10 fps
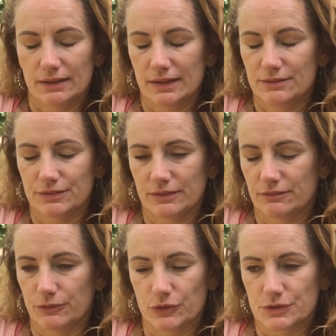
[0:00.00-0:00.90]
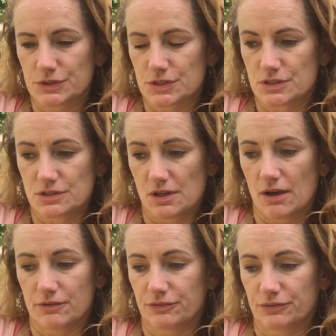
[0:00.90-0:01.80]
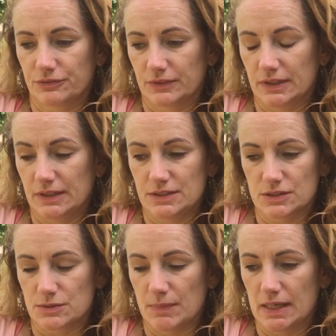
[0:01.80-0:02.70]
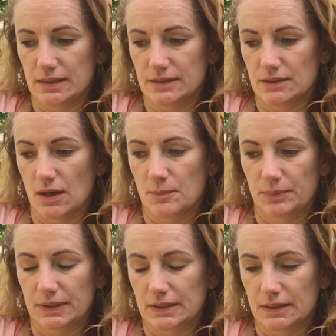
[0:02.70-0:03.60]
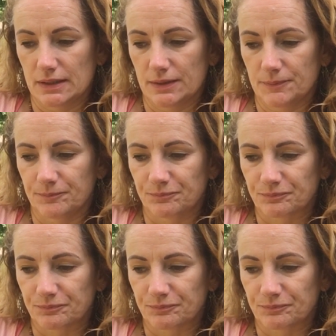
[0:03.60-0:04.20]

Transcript: even worse stuff. He just made it up. And